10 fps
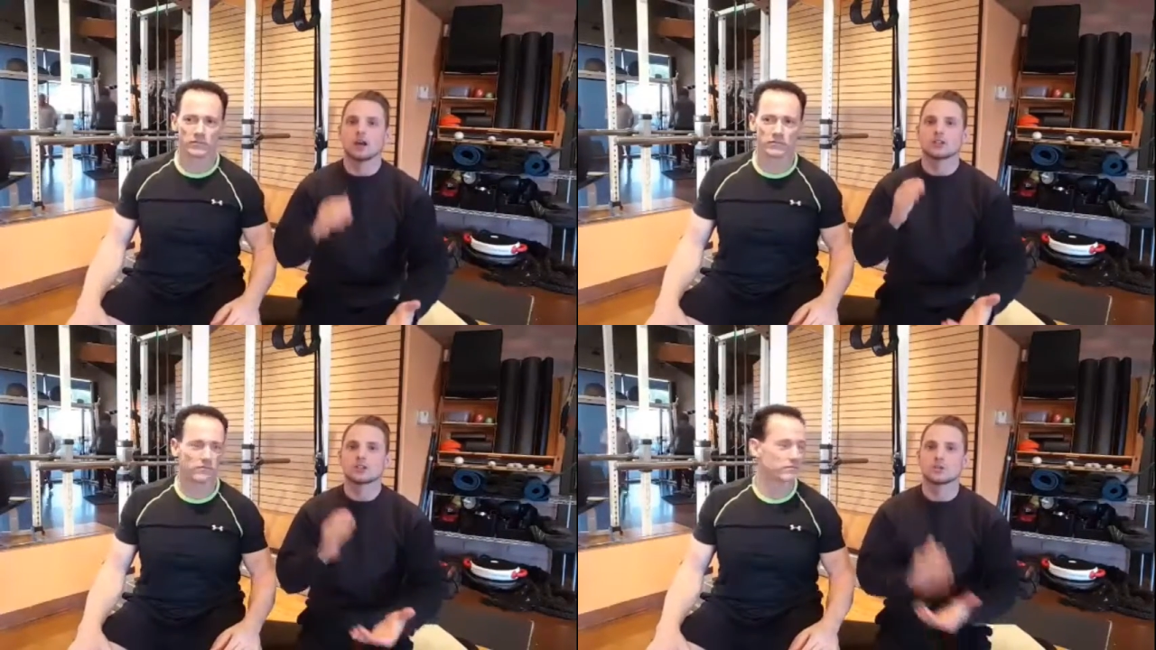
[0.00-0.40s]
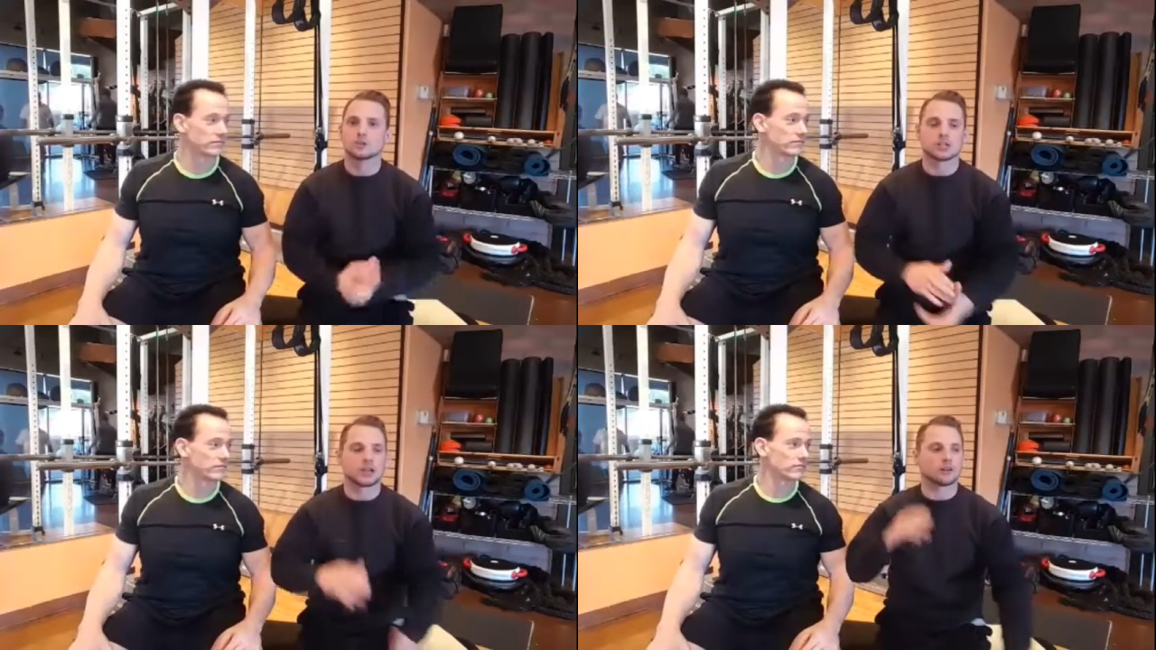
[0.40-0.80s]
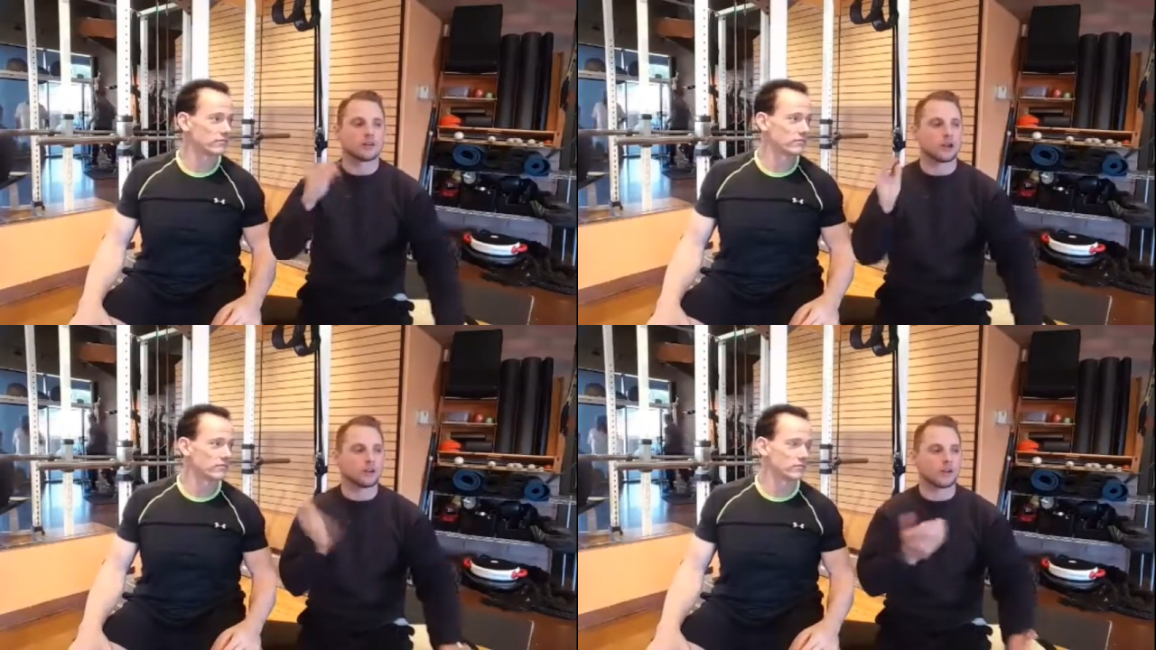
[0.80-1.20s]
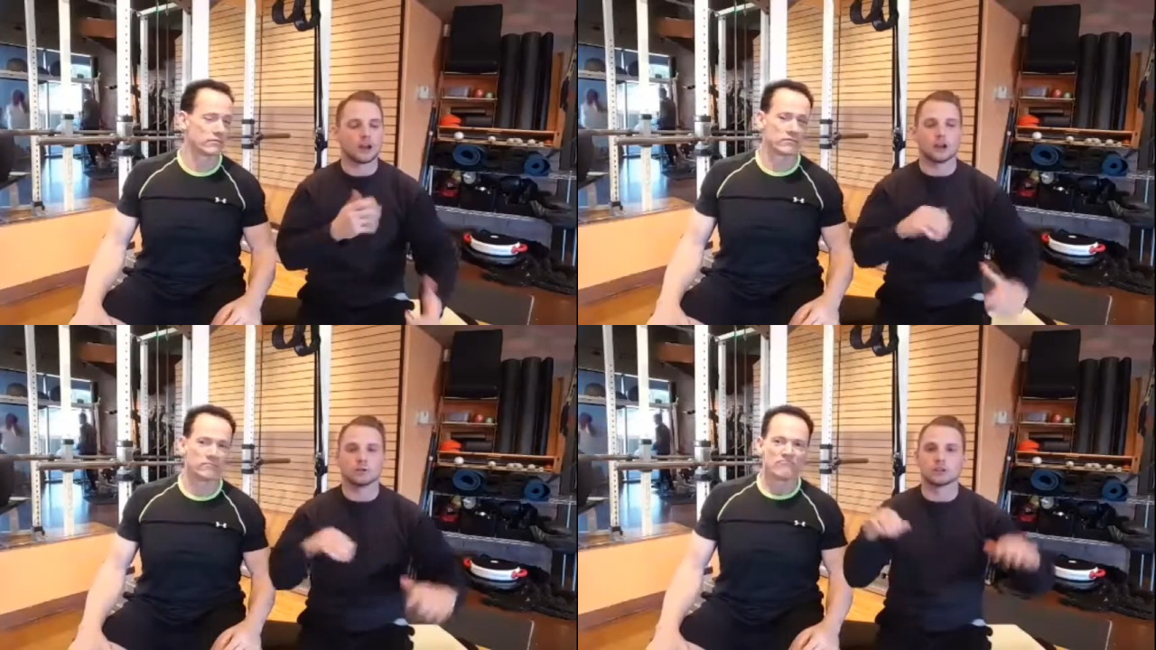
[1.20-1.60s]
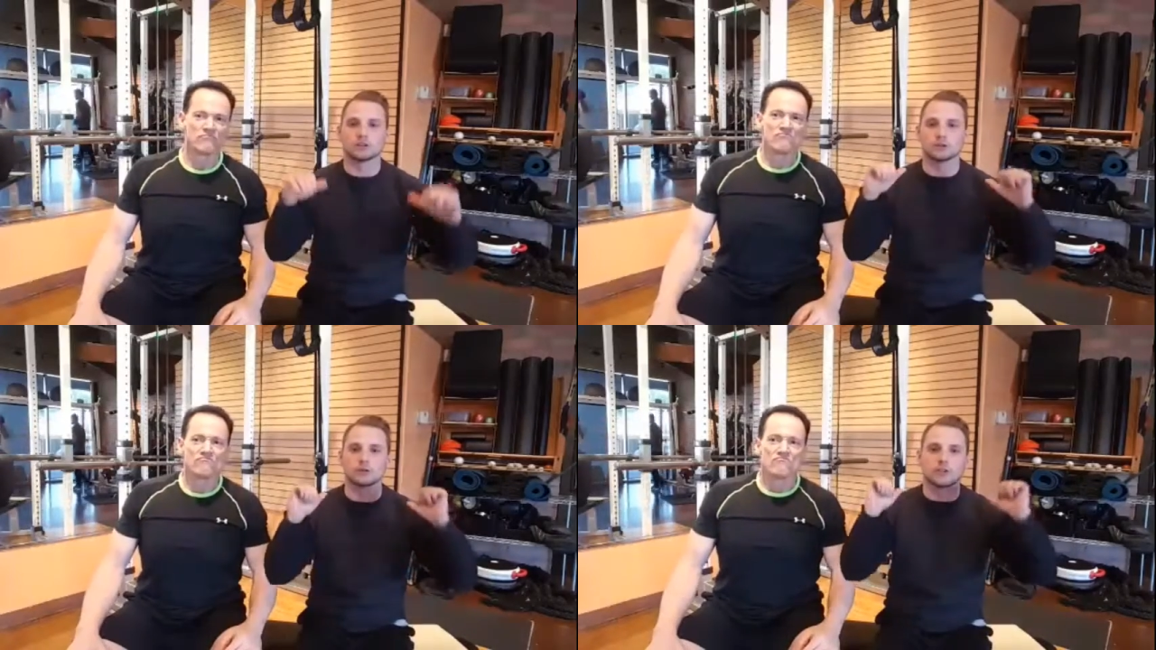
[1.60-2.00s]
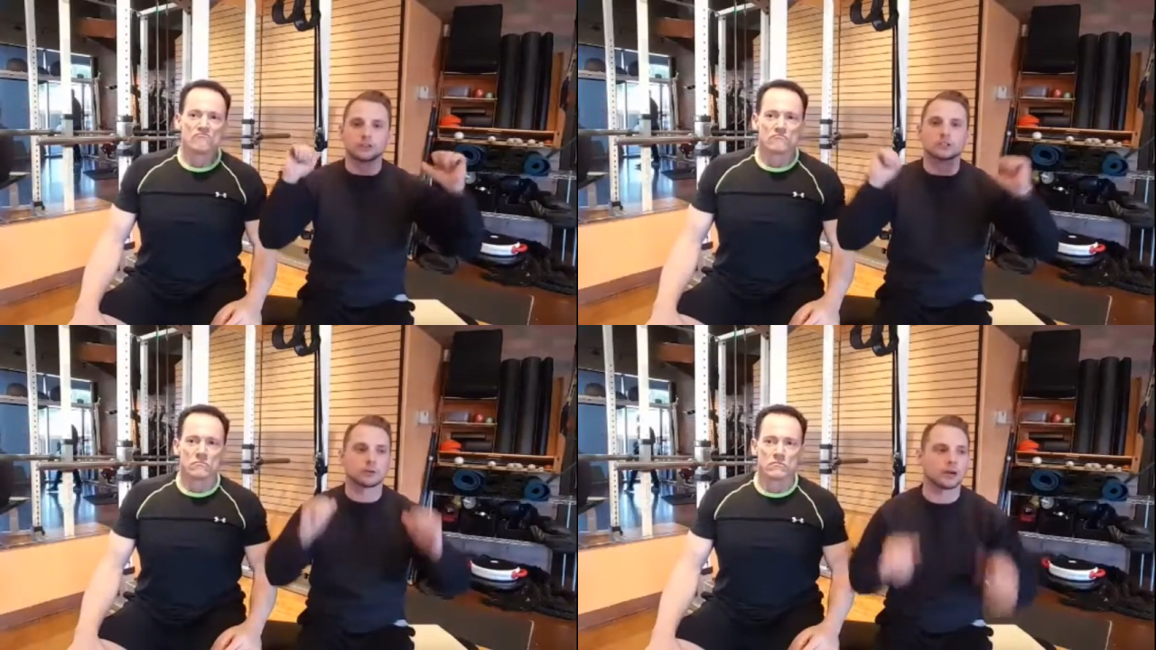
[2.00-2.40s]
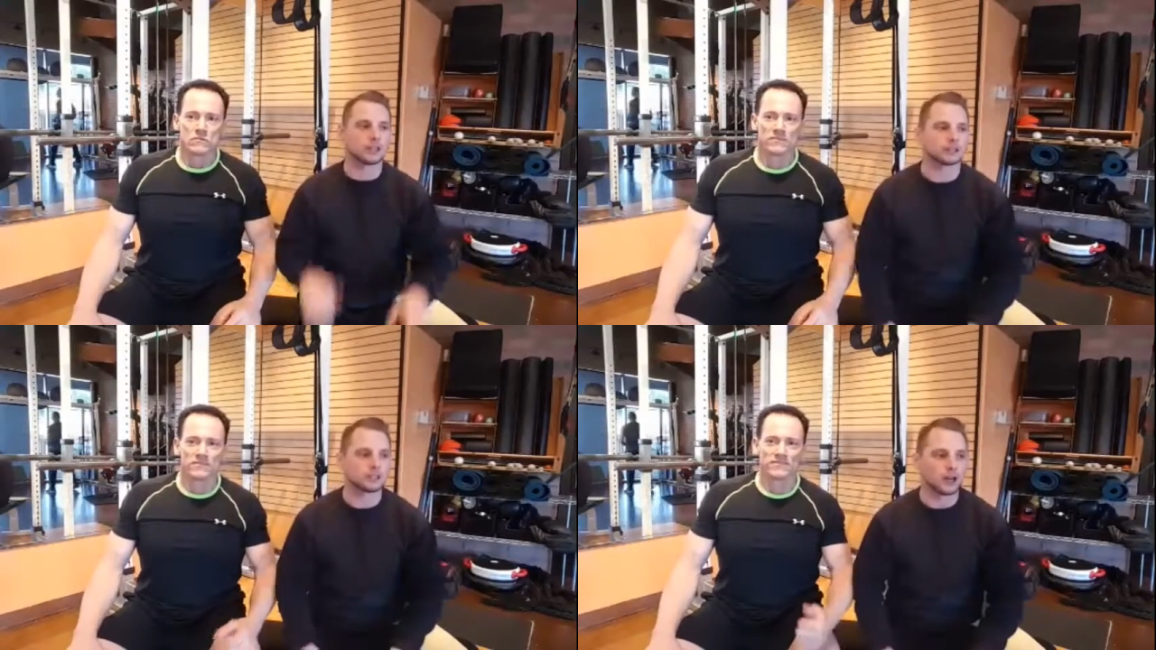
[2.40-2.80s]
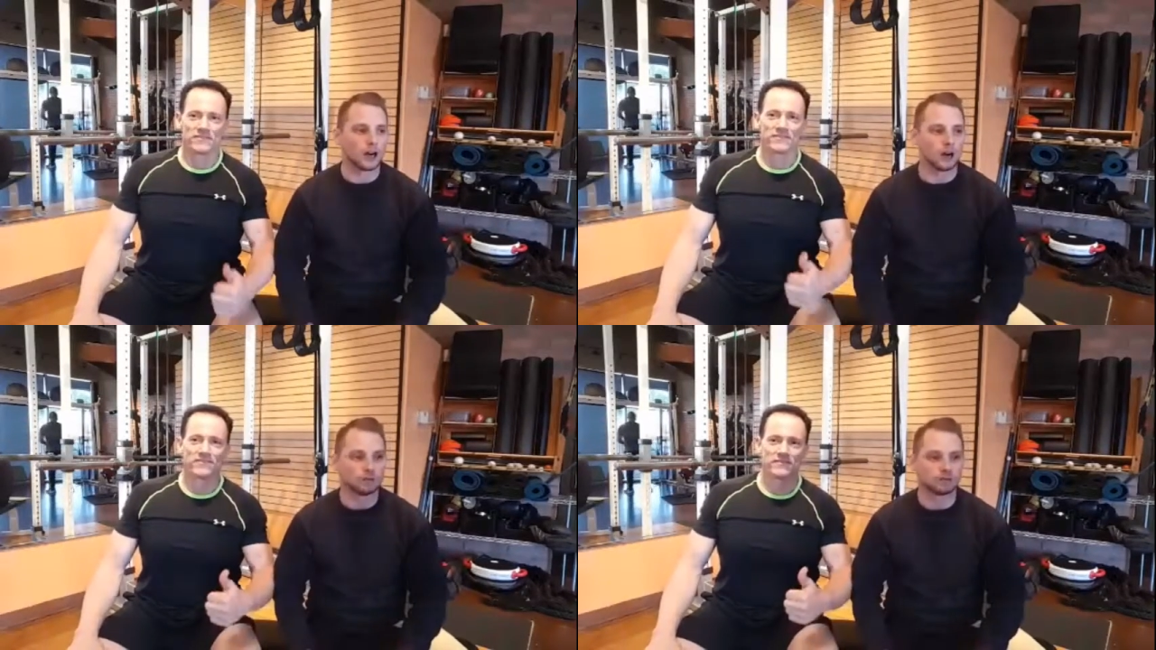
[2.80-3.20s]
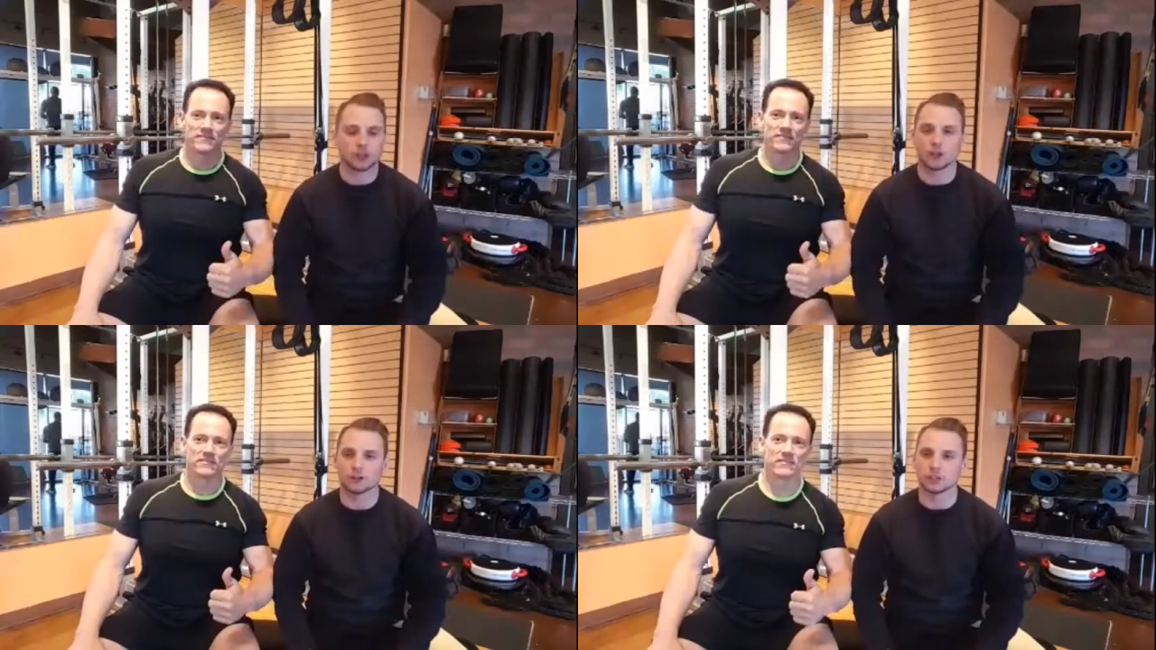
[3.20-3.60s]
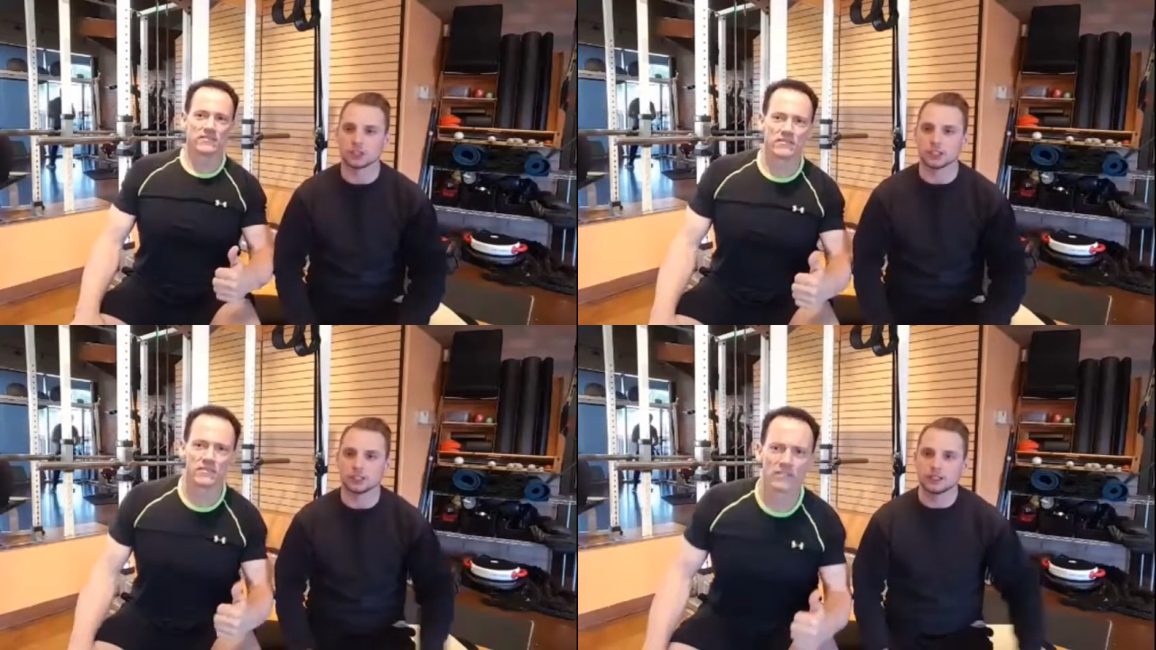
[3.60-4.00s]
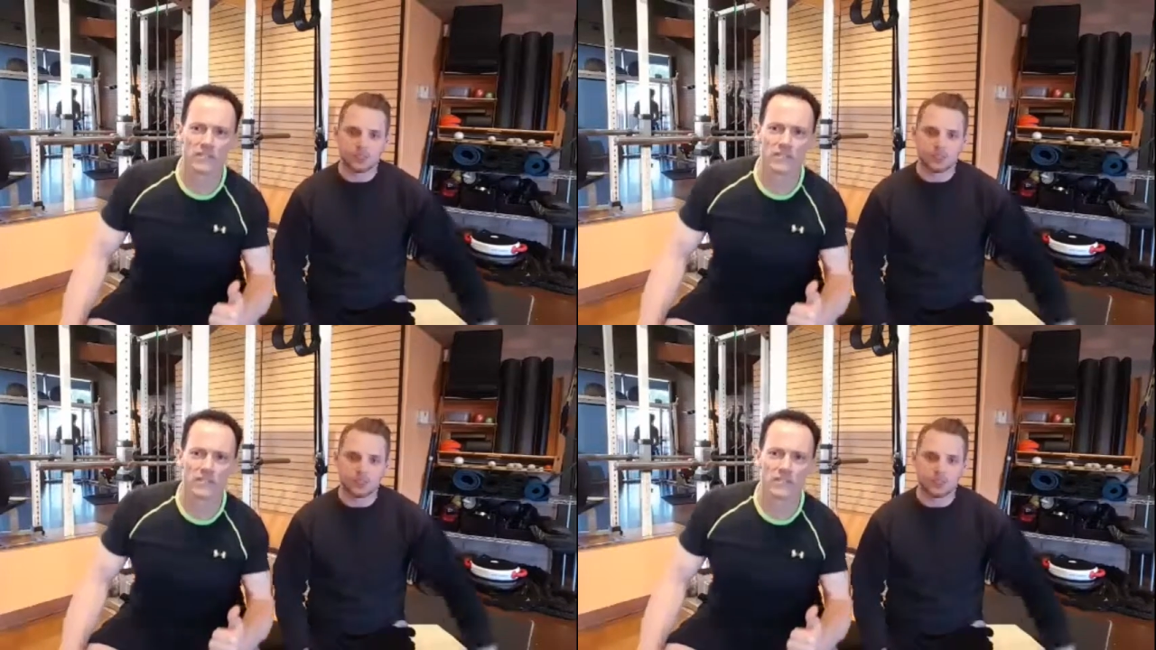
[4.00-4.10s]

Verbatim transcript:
Speaker 1: superset right around with the reverse press um, on the machine.